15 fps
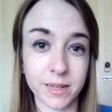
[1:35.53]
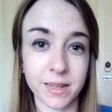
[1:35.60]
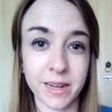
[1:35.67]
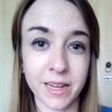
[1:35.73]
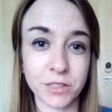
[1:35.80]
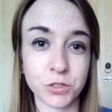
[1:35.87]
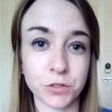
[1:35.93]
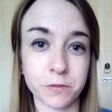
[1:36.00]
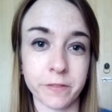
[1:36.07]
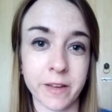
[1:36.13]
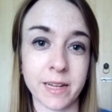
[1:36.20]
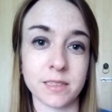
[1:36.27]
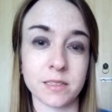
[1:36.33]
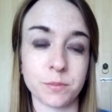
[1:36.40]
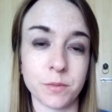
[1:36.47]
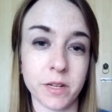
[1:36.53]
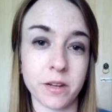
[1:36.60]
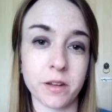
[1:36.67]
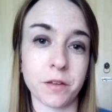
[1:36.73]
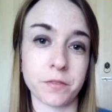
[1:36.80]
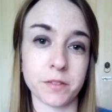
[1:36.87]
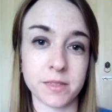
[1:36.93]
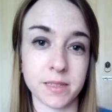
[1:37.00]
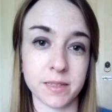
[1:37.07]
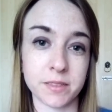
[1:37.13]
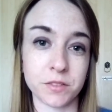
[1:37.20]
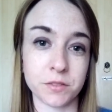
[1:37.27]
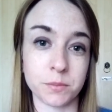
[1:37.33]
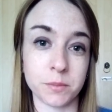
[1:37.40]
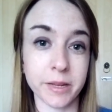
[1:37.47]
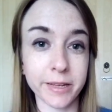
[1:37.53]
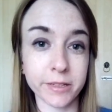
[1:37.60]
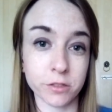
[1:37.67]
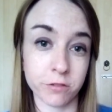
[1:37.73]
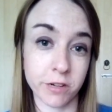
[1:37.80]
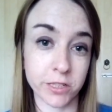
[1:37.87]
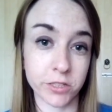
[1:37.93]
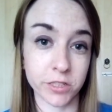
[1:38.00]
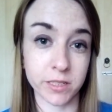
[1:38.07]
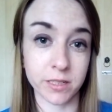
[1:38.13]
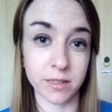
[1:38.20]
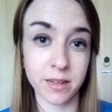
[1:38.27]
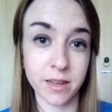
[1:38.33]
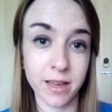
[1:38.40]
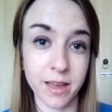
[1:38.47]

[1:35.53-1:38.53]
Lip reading: in actual fact my nervous system is crashing